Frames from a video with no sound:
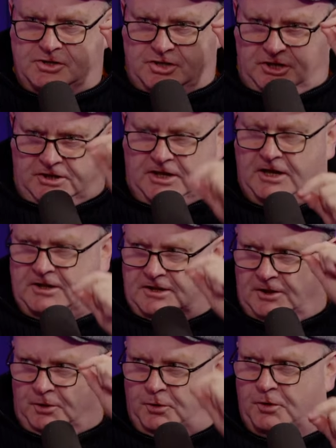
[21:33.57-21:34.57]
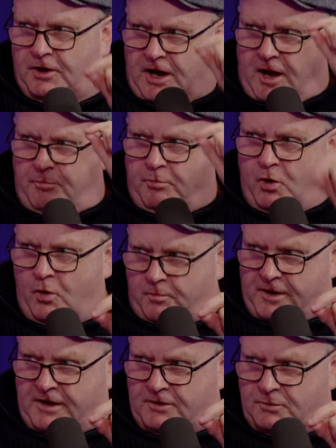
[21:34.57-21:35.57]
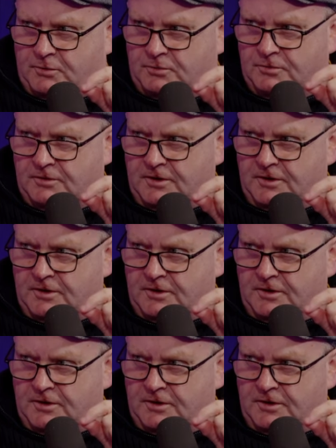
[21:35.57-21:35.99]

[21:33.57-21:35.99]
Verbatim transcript: she didn't look like a pop idol.